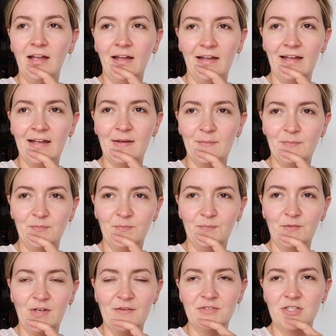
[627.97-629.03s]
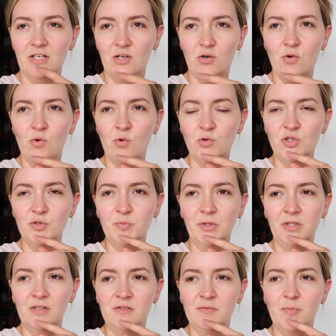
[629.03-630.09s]
I haven't done it all just
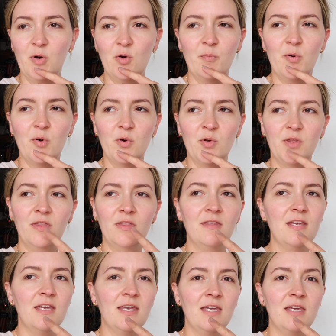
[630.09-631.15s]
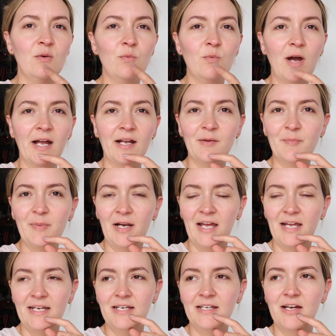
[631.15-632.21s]
because Paul bought the Wacker
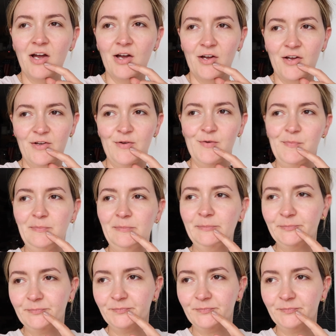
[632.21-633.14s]
plate home.